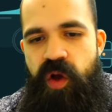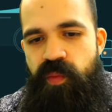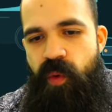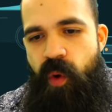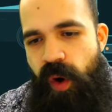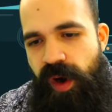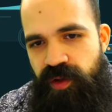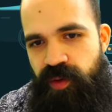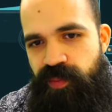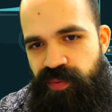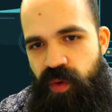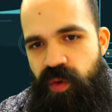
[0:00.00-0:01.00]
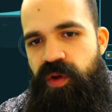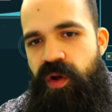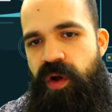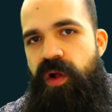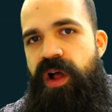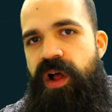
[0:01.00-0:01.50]
Euler
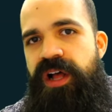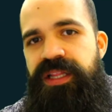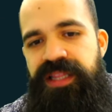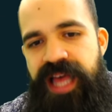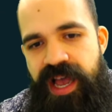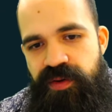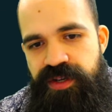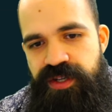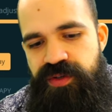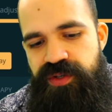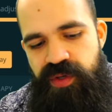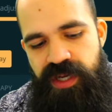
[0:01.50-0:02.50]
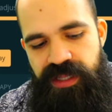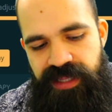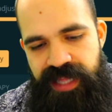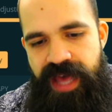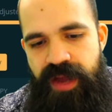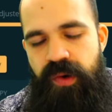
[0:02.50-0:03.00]
protocol allowed you to
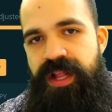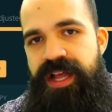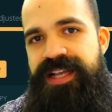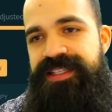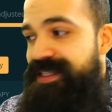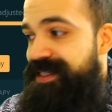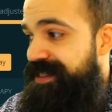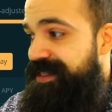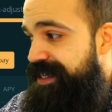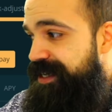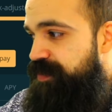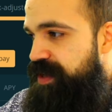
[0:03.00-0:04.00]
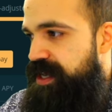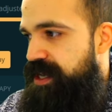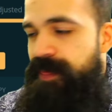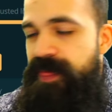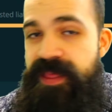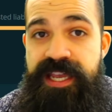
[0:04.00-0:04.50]
collateralize
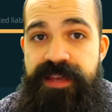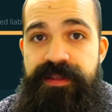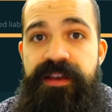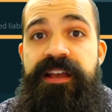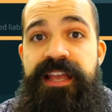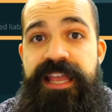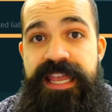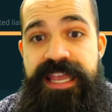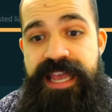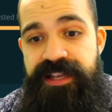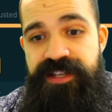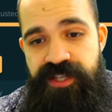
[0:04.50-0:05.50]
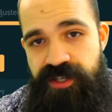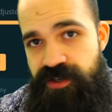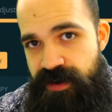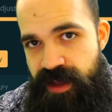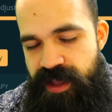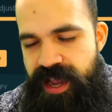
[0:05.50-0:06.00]
CB ETH
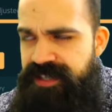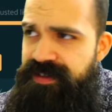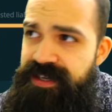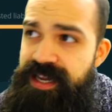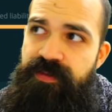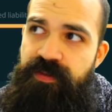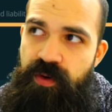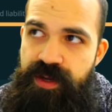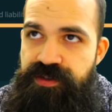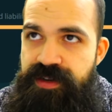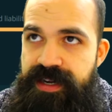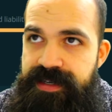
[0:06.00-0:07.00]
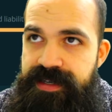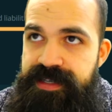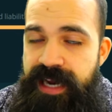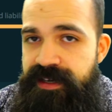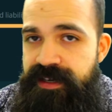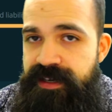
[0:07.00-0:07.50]
yesterday. Actually, the day before yesterday,
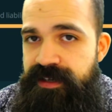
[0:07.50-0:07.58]
technically, but it